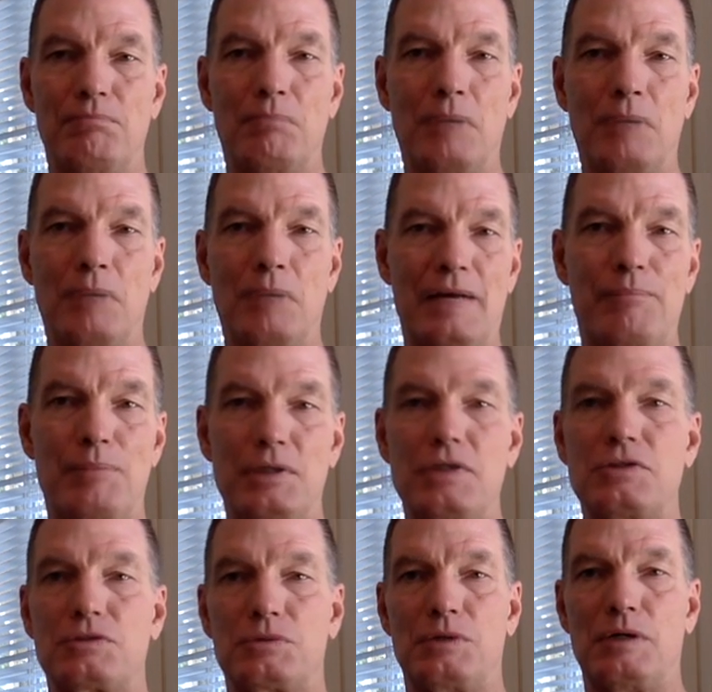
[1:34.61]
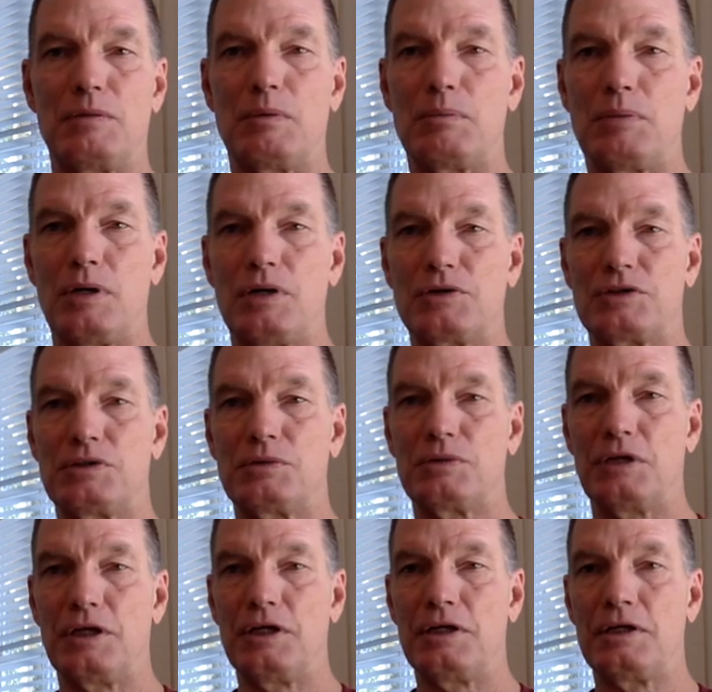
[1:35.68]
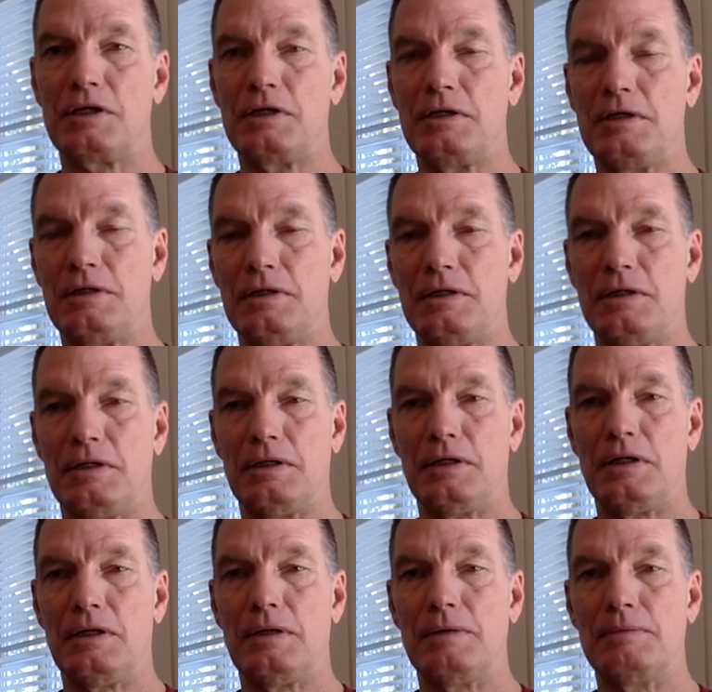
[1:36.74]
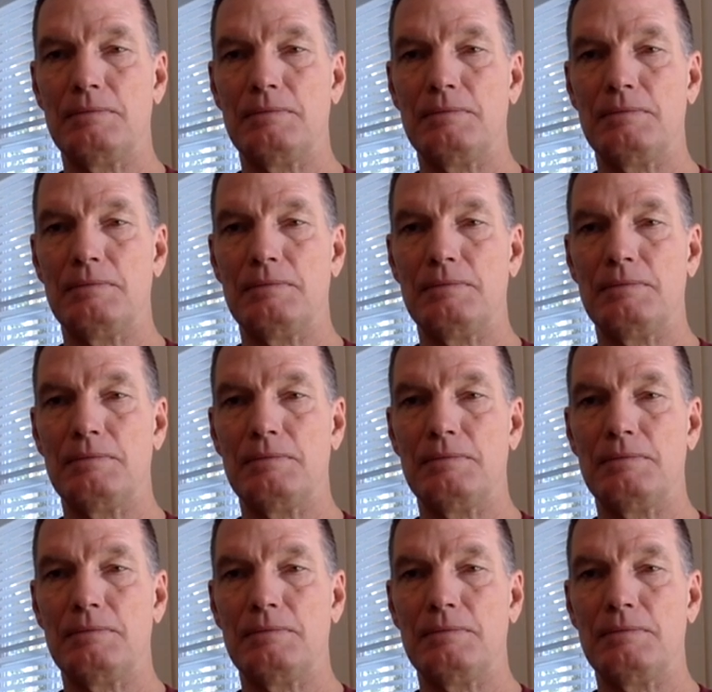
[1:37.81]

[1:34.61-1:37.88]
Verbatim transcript: might not be cerebral palsy related, uh,